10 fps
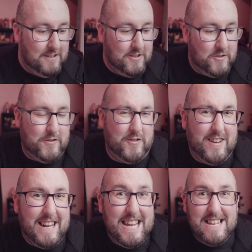
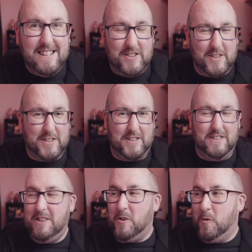try and just
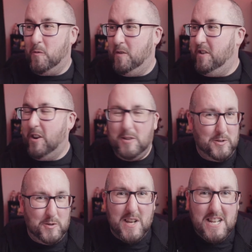you know,
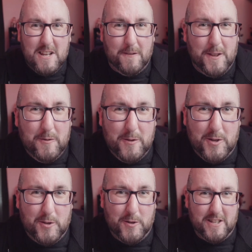not do any of those
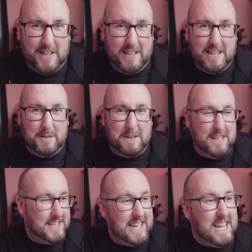sorts of things
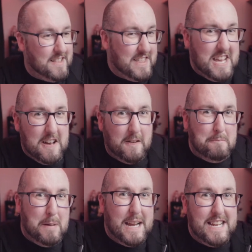because again, they have
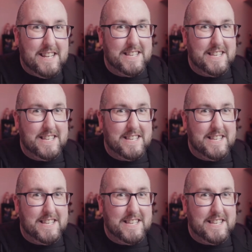paid to